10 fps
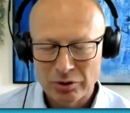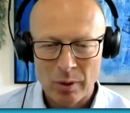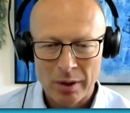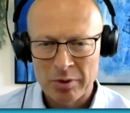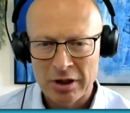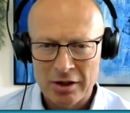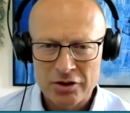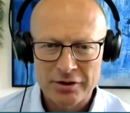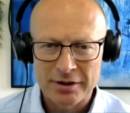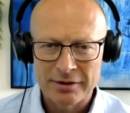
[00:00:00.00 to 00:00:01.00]
quite a bit
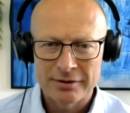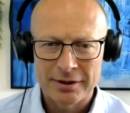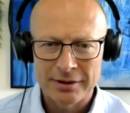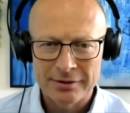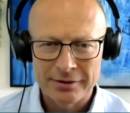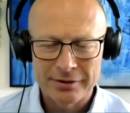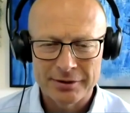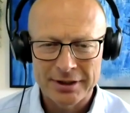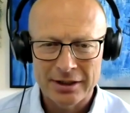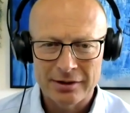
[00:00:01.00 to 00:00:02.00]
larger than
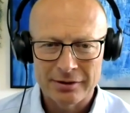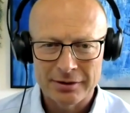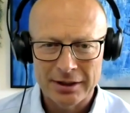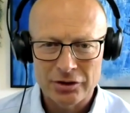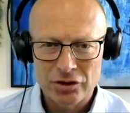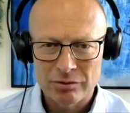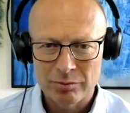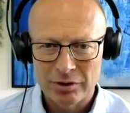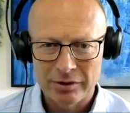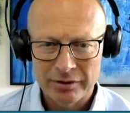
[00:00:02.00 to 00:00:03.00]
the Danish.
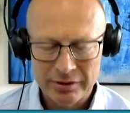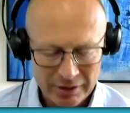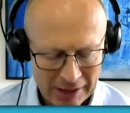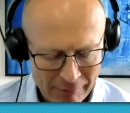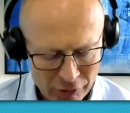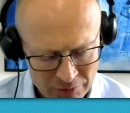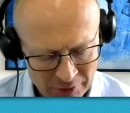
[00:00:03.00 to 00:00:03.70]
The average